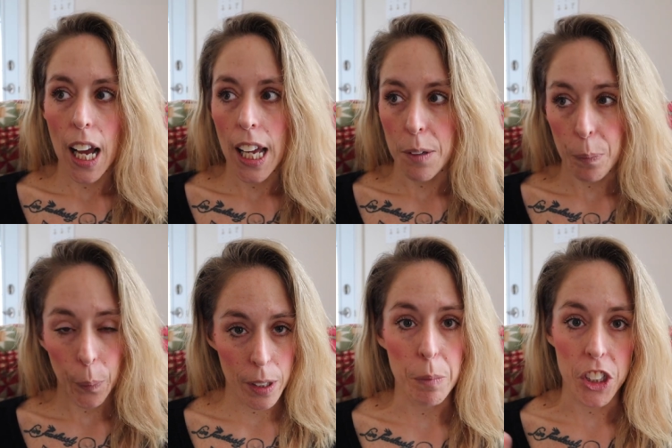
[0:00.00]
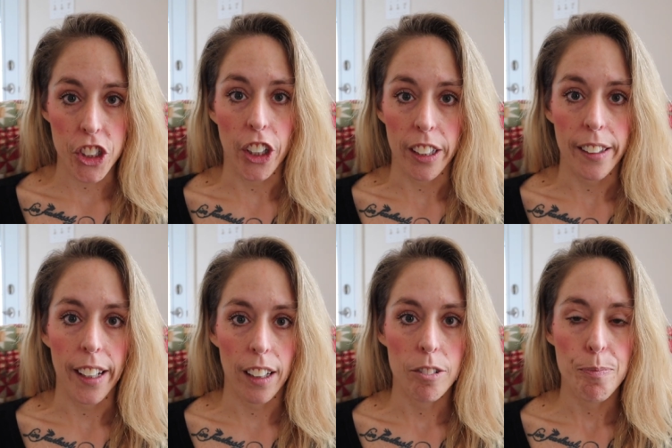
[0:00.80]
it pretty much started
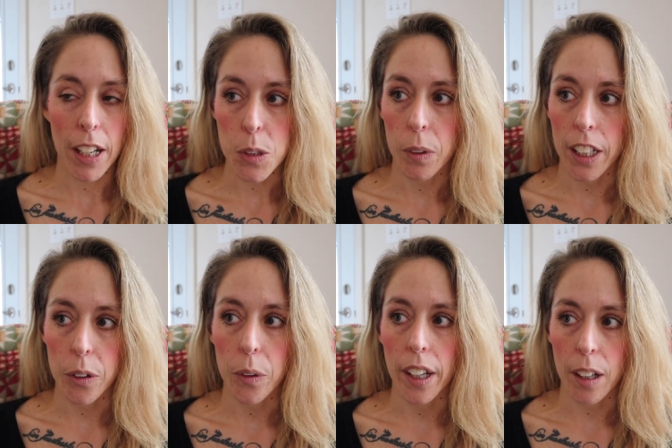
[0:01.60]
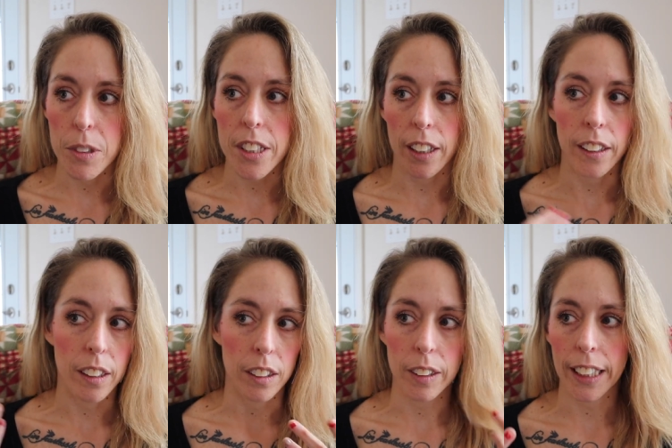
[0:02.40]
there. That's when I knew that I was
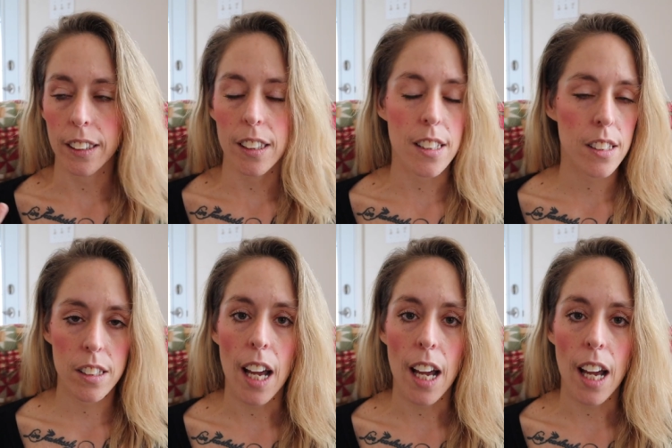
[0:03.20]
starting to like this,